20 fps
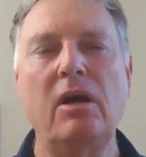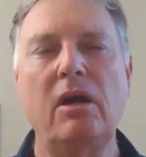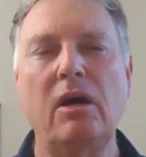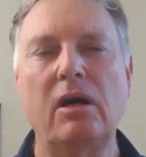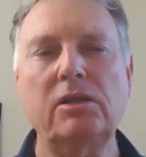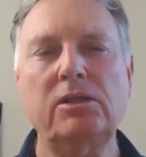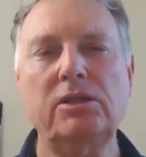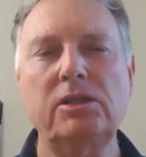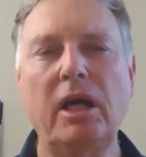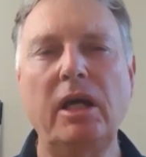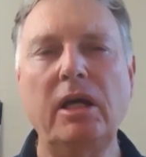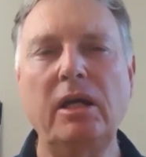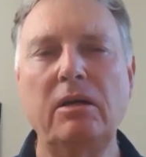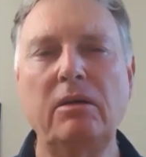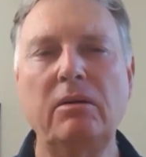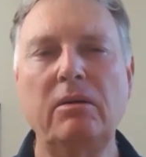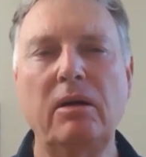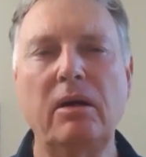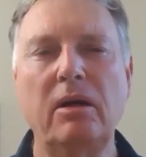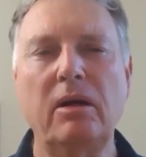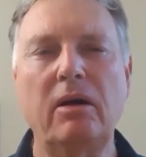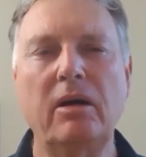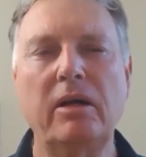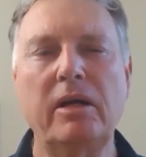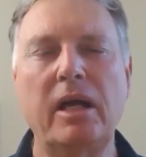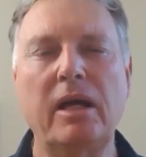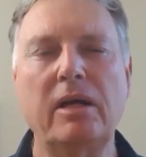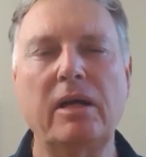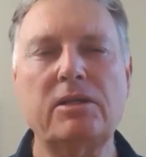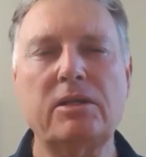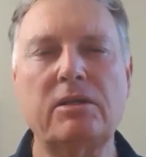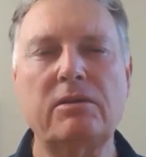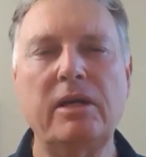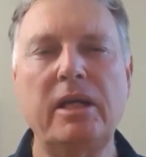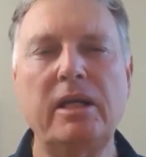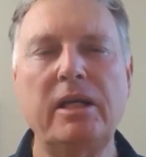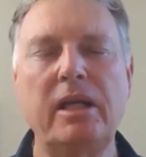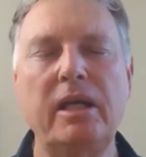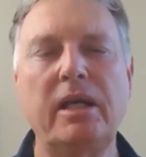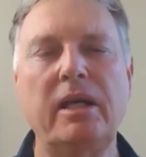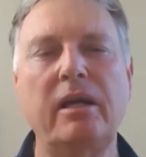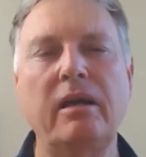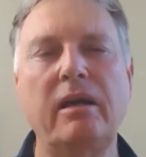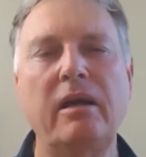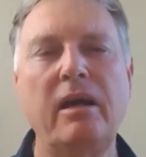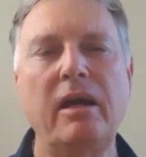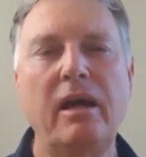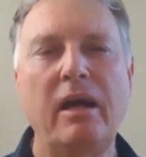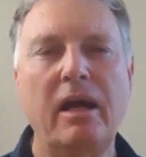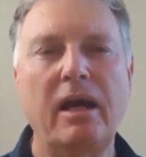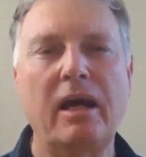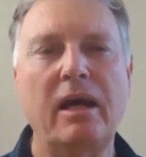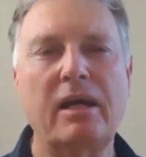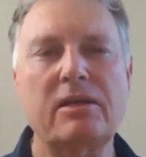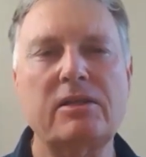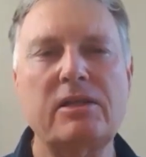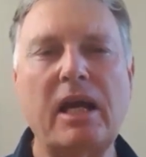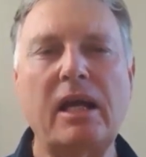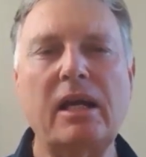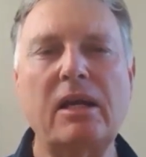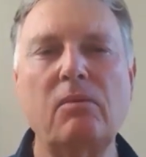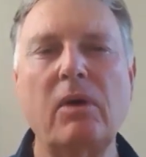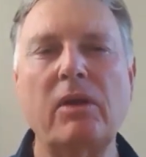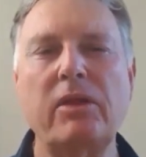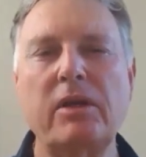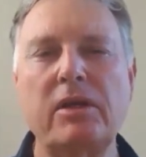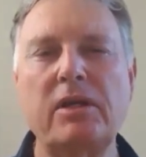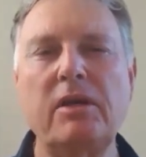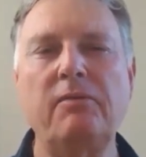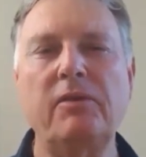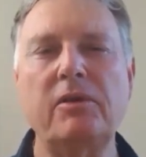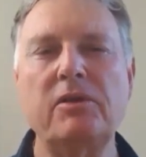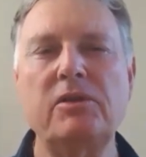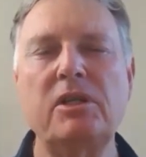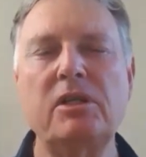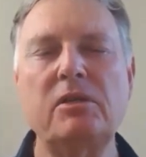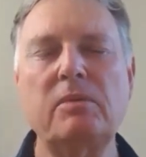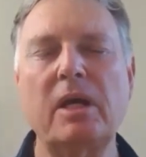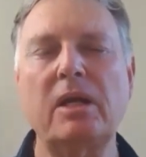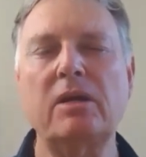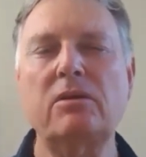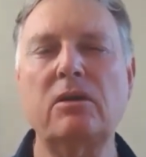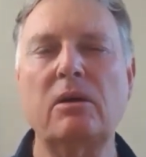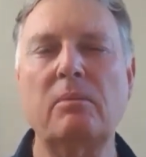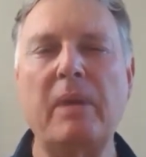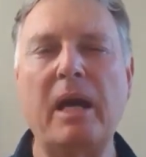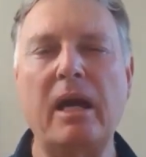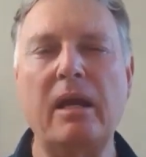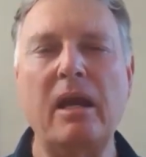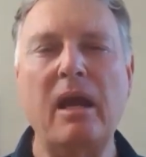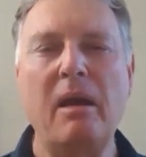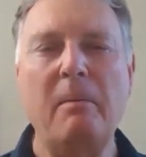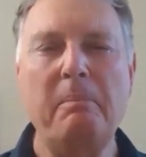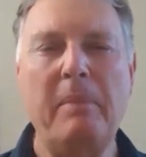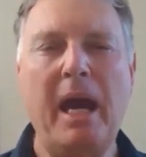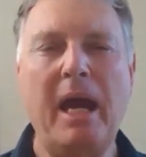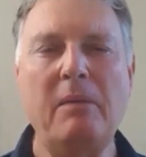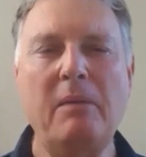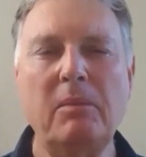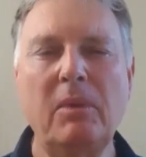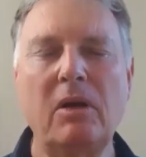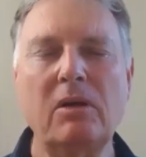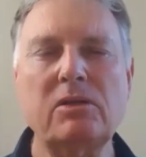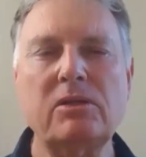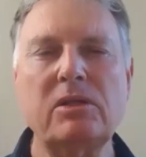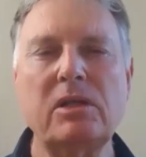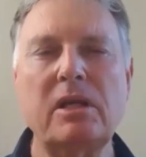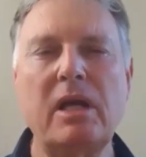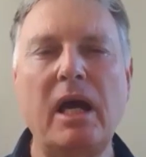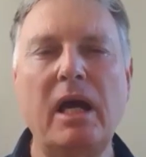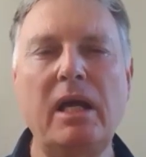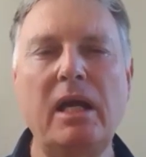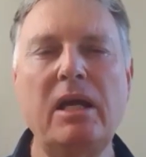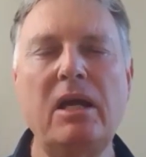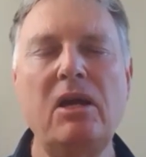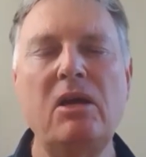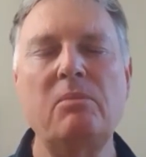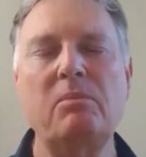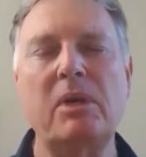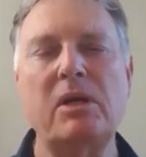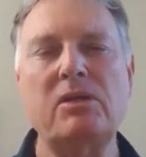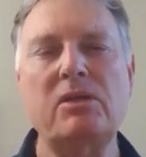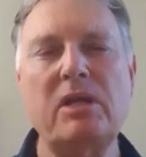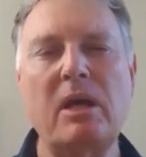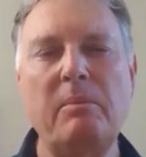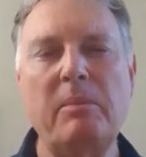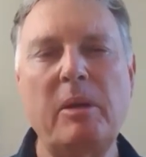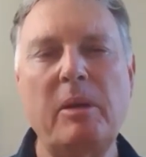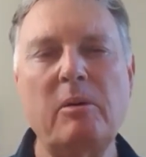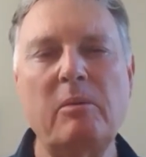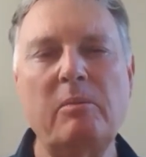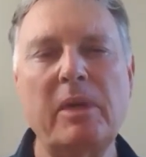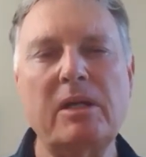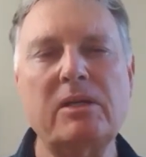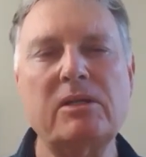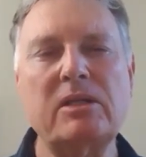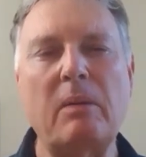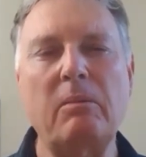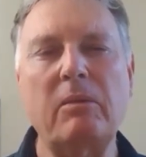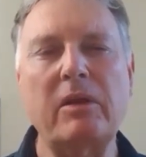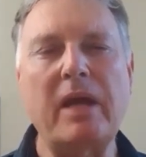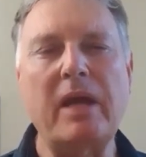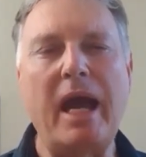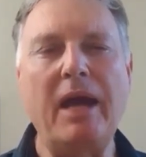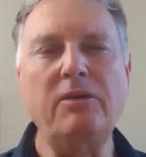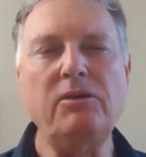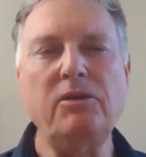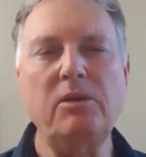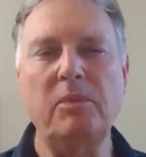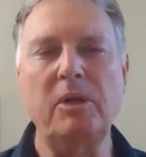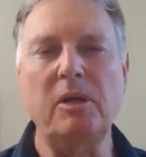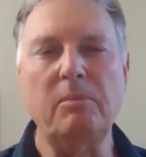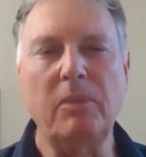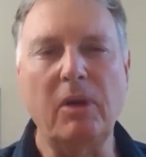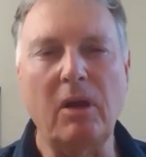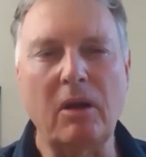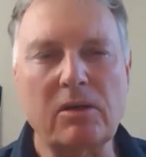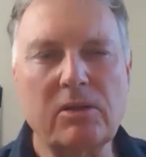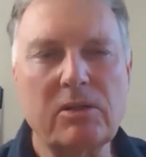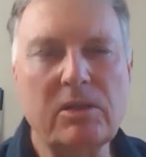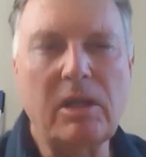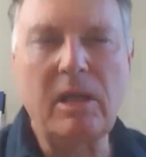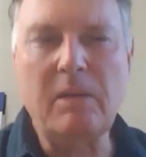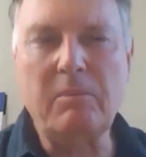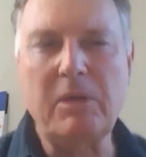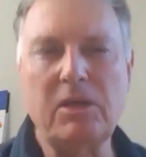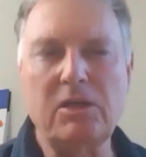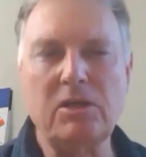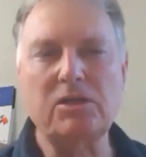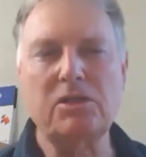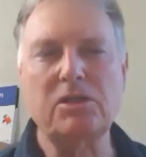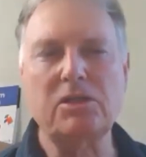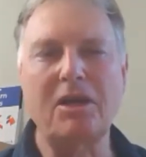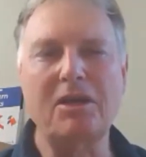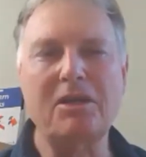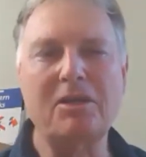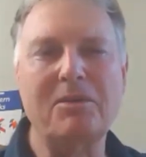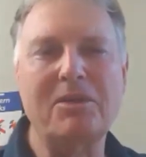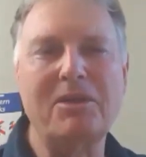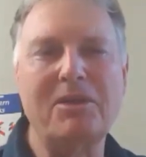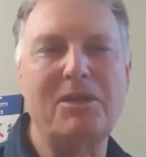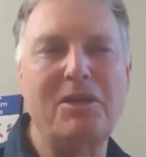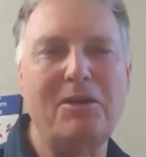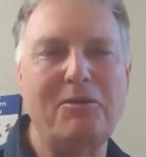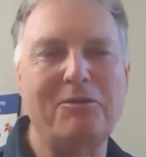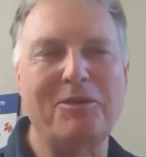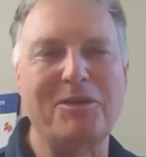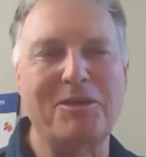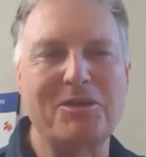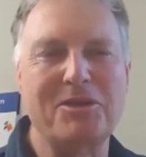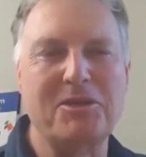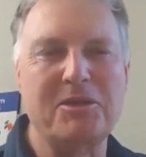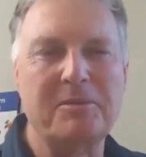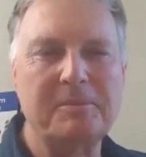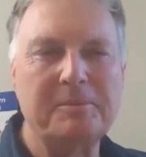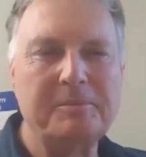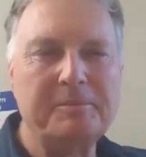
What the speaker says: I'll show you on our screen here exactly what the difference is. We're going to talk about pattern blocks today, but some people mix up with attribute blocks. So let me just show you what the difference.